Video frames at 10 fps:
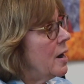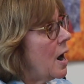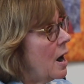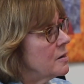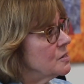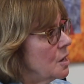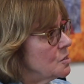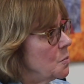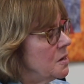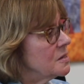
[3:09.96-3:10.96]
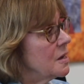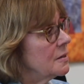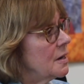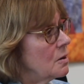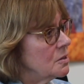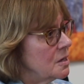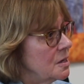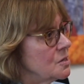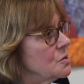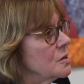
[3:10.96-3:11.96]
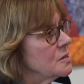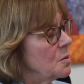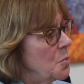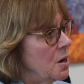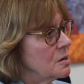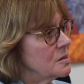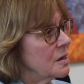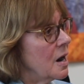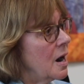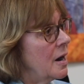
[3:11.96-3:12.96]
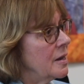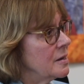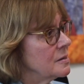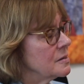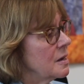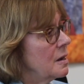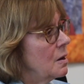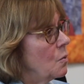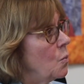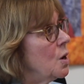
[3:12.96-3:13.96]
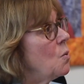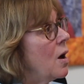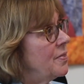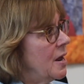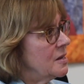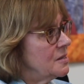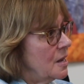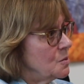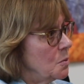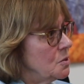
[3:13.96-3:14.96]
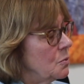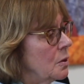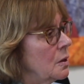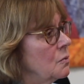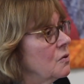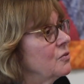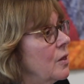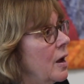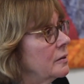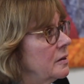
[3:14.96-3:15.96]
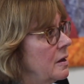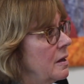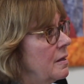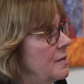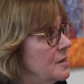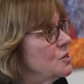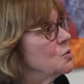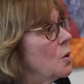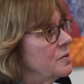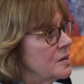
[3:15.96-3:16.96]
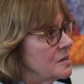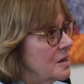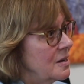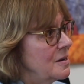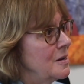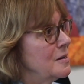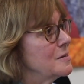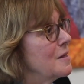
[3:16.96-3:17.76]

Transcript: our assessment is sent out to districts and parents and guardians, we want that assessment to really reflect, this is what this kid needs,